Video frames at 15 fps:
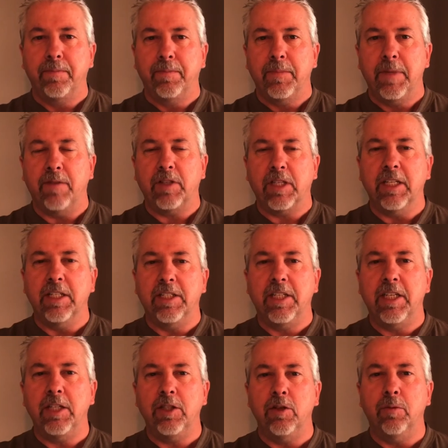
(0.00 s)
You have to
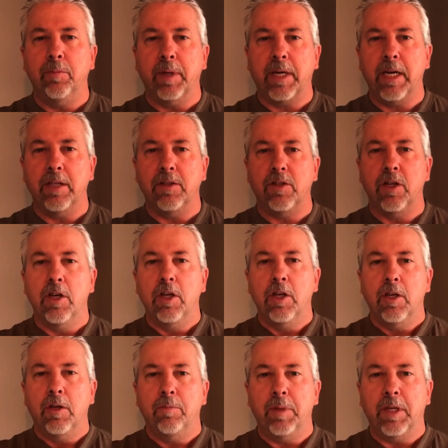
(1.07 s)
continue
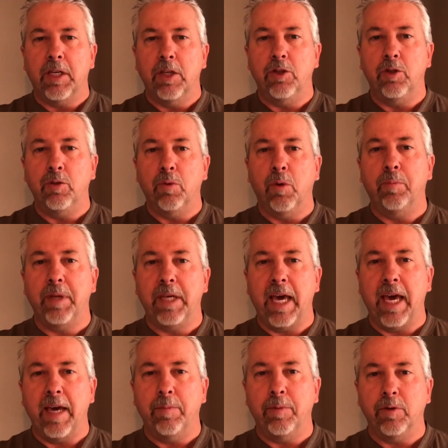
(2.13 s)
because you will be
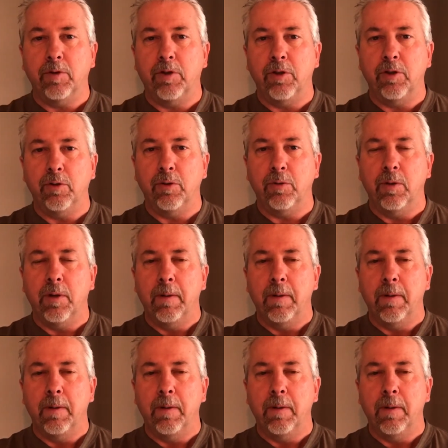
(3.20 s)
able to